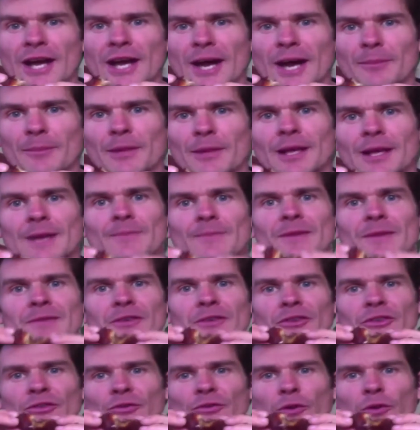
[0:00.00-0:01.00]
up, if
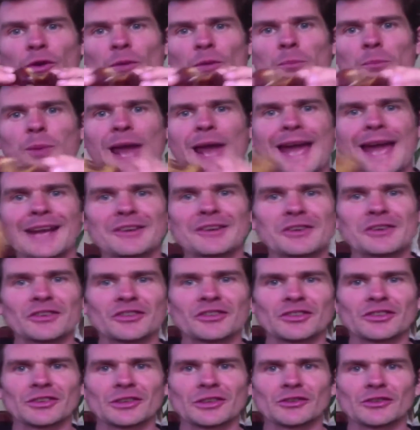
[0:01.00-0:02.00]
it's full of
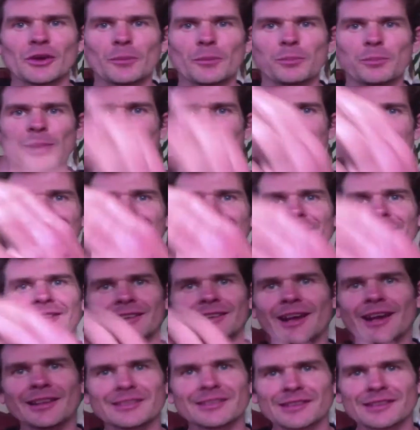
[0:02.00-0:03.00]
blackness, it's got black
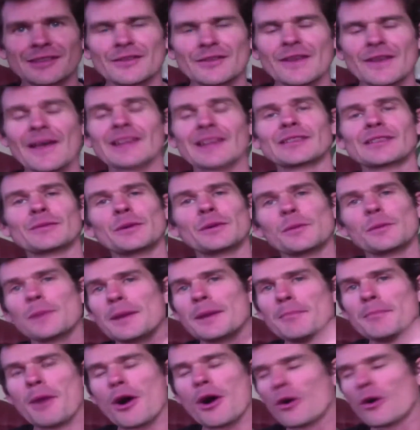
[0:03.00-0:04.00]
dust in there, that's a little
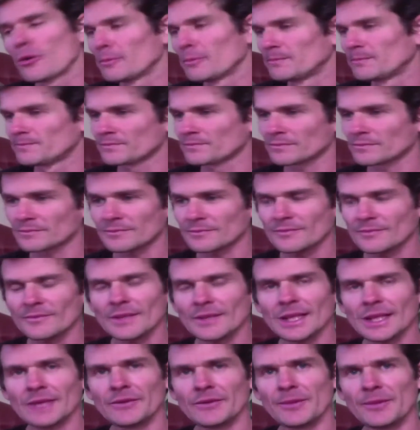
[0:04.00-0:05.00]
bit of mold.
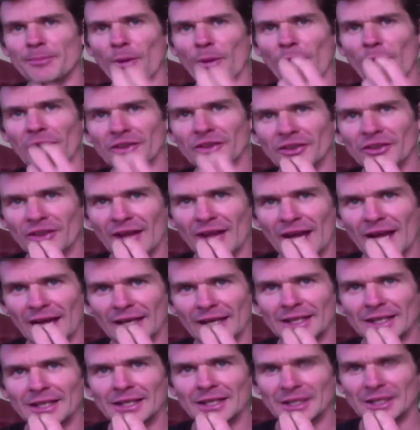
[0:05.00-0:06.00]
If you bite into
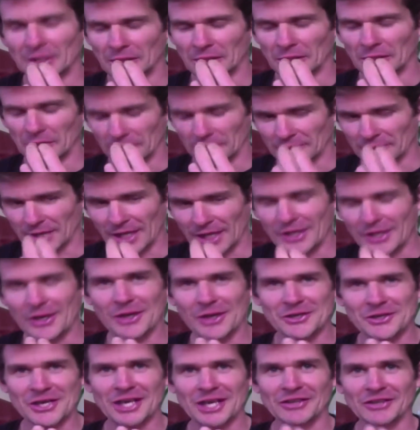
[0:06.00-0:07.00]
that, you
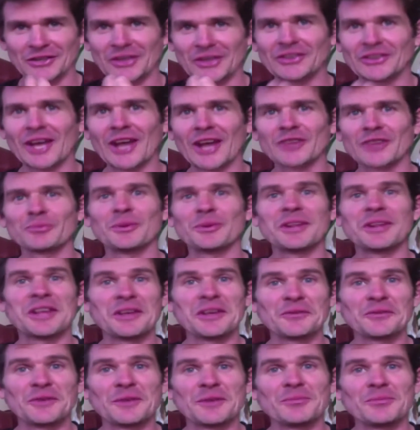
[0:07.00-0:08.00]
know, check, it's gonna taste pretty
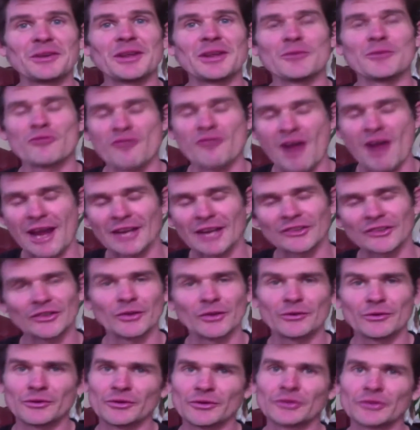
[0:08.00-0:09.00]
iffy, pretty rank,
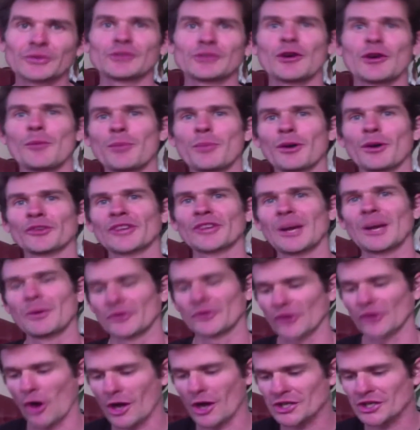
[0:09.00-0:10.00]
so just compost that
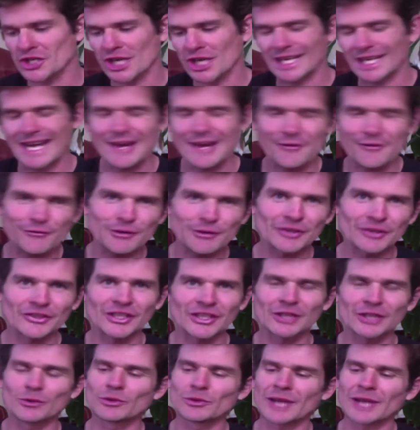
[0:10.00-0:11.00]
one. So I check every
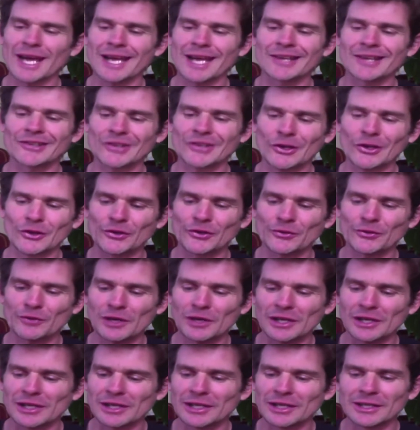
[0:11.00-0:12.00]
single date, so does
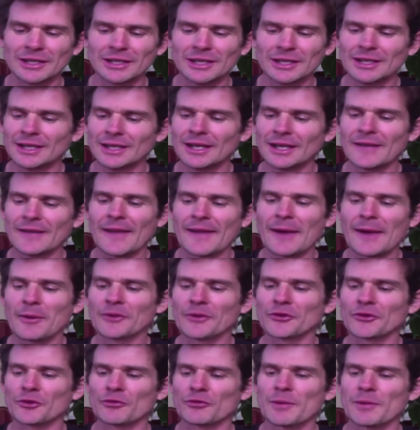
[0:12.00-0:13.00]
Freely. That
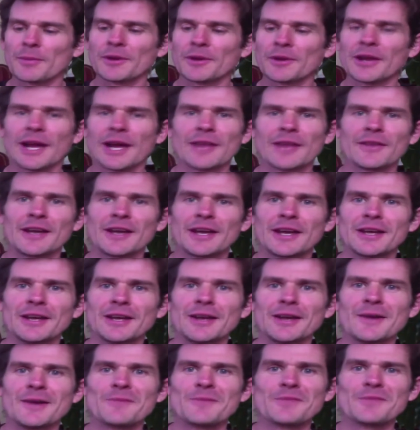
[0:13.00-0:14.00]
one's a ripper date
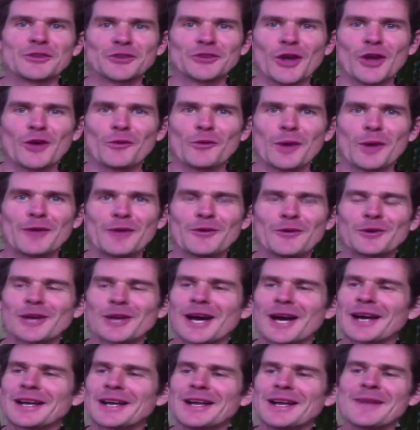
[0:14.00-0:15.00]
there. There's no weevil
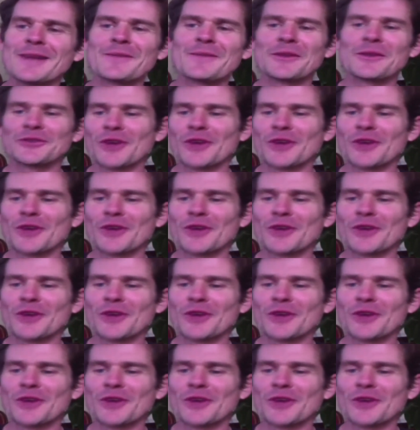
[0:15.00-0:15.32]
dung, there's